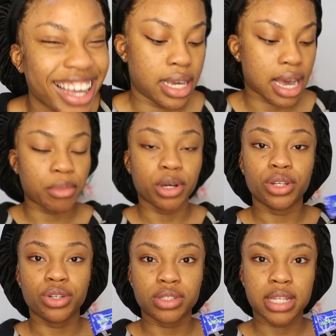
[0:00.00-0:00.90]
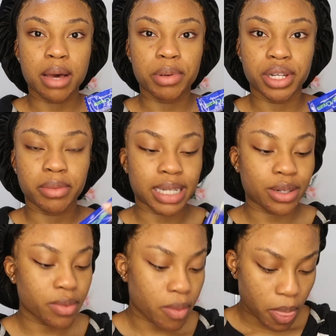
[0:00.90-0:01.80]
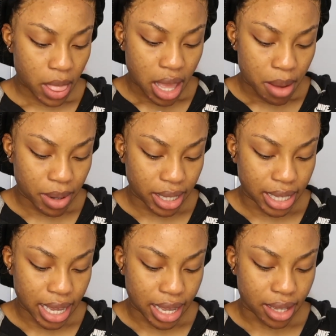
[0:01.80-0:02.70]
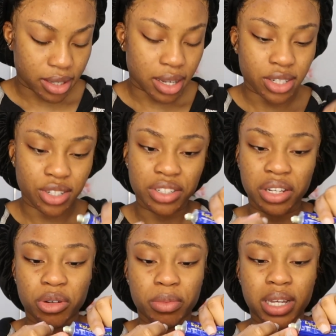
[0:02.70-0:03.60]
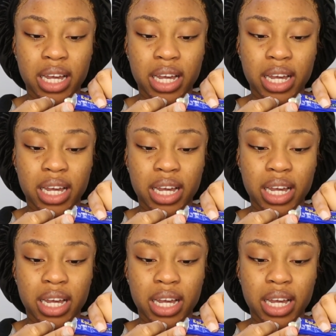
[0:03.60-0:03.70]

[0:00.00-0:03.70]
Yeah, I'm gonna use the Epiderm now. But yeah, I just use a little bit.